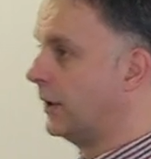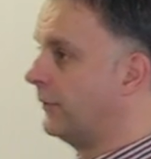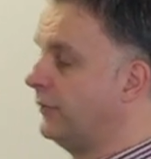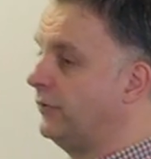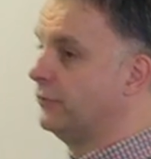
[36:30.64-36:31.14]

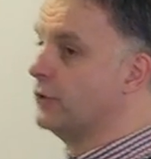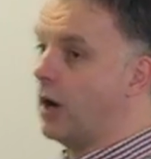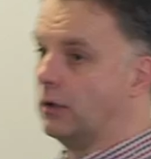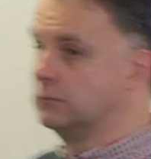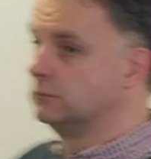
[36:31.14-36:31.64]
This is
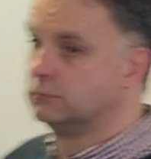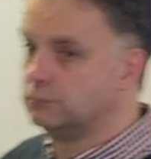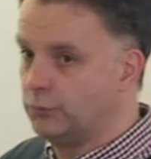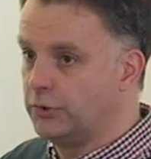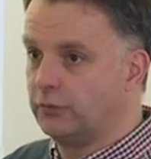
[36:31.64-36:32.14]
not
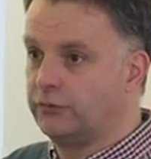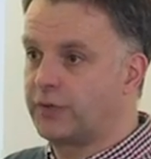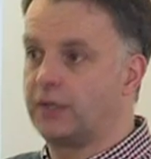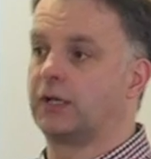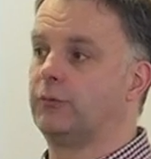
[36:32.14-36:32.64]
you
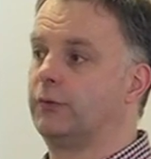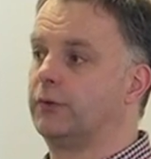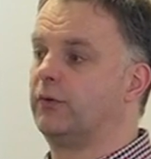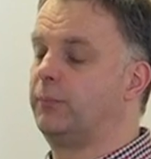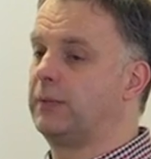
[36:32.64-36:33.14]
standing in
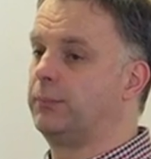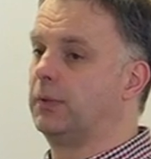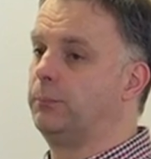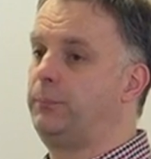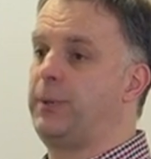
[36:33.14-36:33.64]
front of people
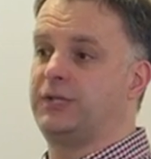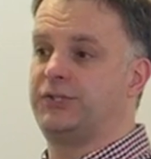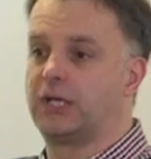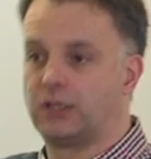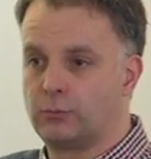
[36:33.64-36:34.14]
and
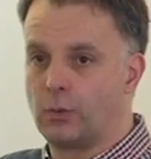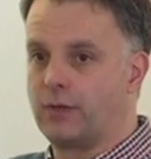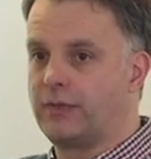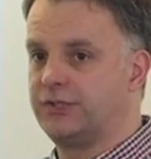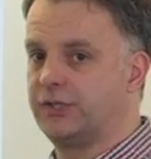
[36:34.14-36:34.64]
pitching
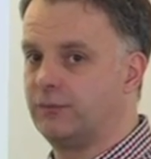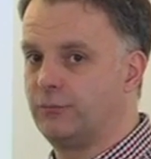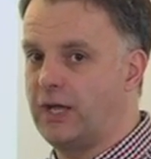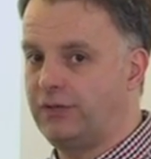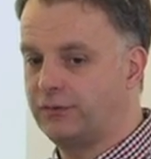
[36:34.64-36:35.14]
why they should
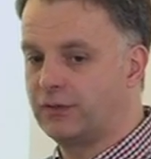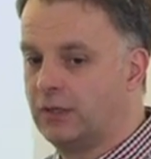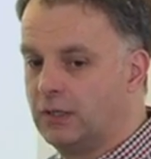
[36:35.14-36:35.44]
invest.